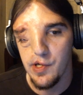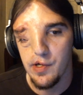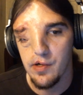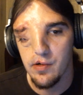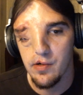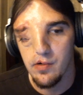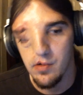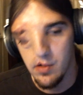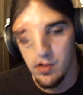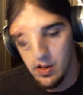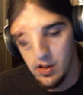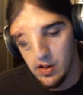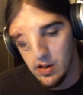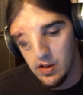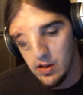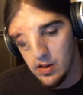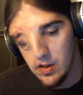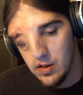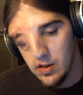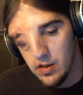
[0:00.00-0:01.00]
Yeah.
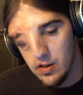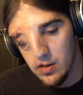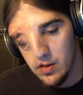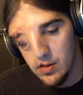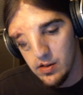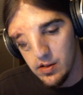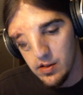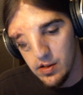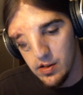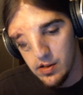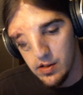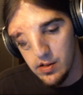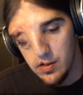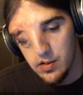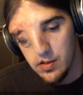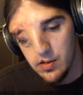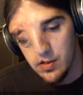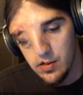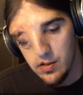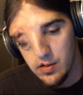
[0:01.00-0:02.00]

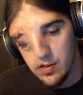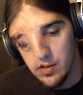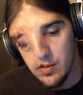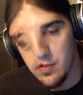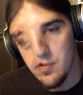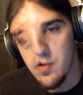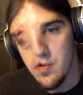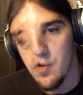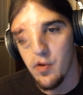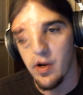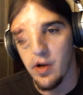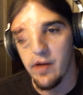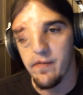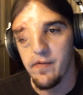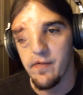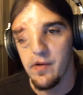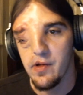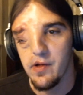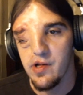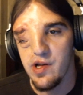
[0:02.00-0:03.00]
Uh, I don't know.
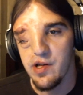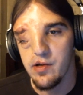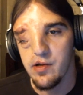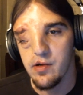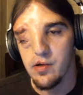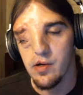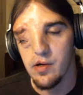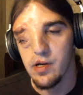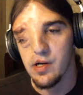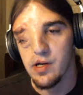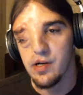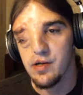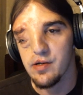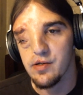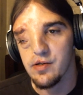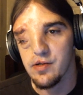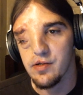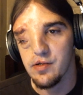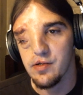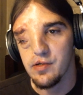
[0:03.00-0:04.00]
I feel like
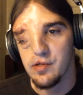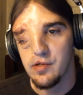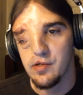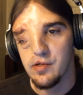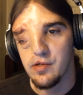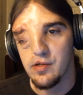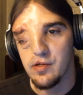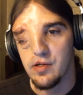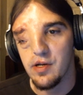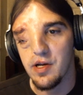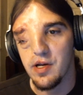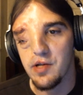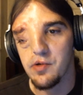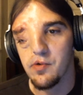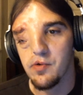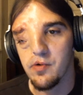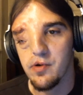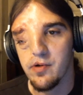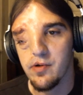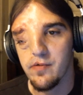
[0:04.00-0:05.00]
uh,
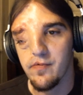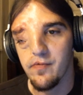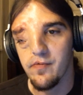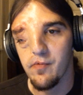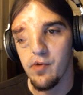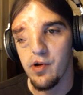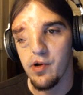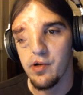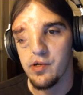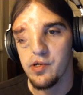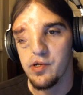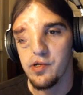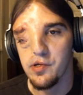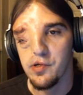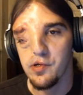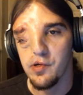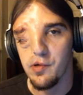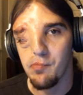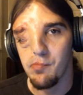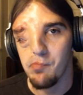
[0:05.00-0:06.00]
I sort of
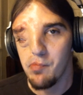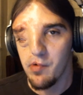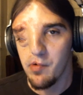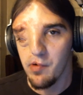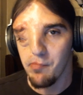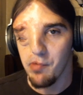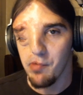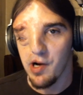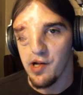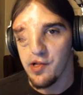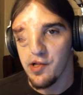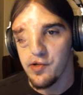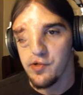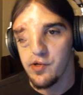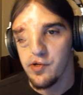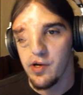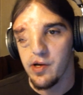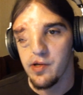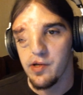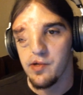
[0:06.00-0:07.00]
want to ap-
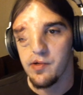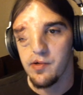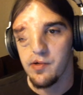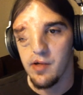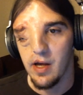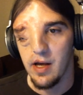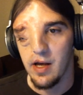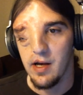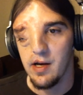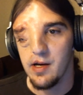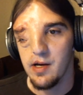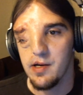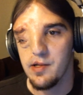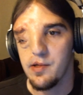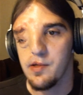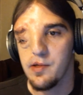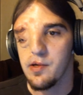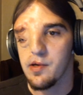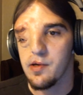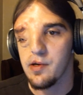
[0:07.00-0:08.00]
apologize
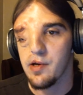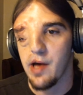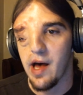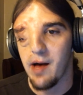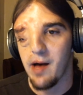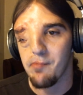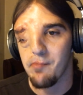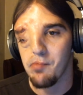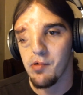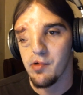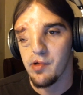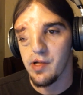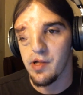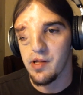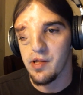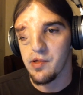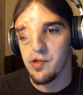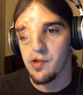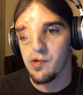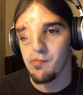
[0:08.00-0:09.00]
to
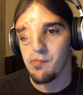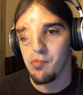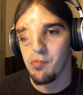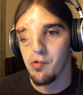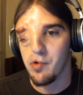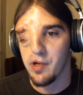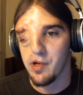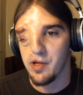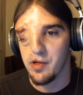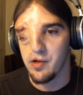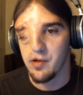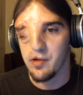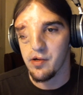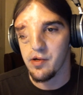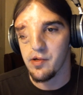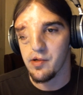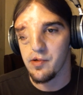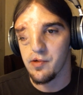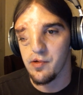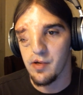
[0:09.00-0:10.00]
Apple at this point
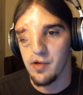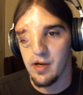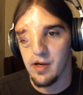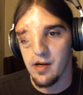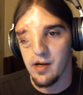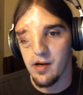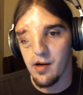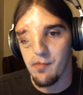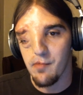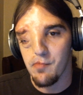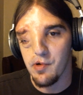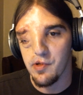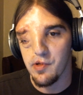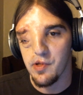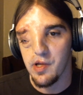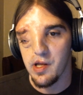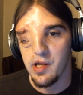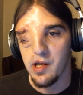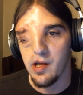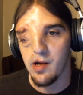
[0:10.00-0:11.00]
because
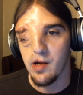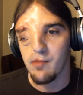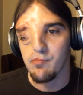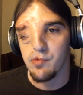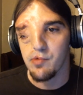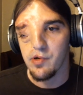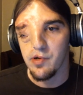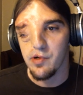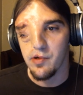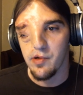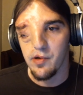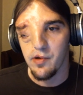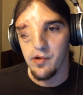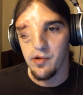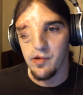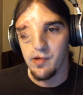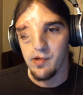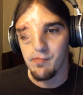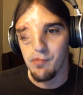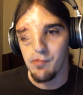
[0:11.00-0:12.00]
I'm on the camera
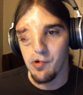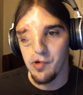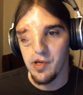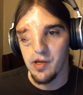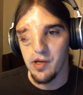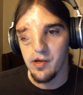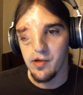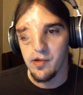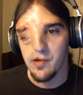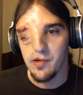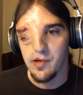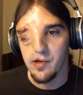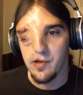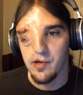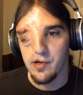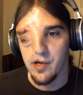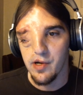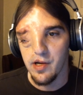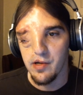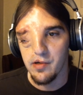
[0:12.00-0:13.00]
mm-hmm. smoking
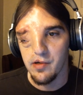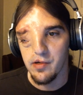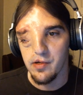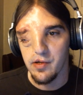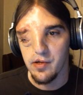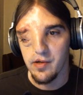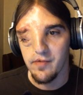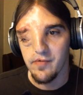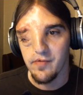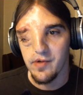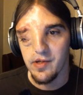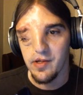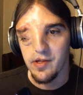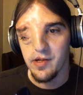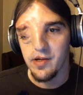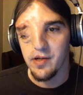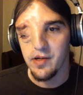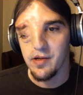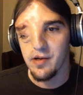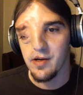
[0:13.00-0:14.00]
a cigarette and
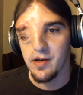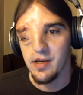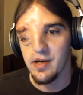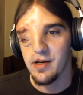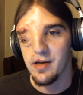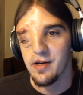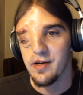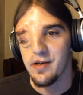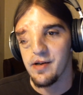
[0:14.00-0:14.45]
everything.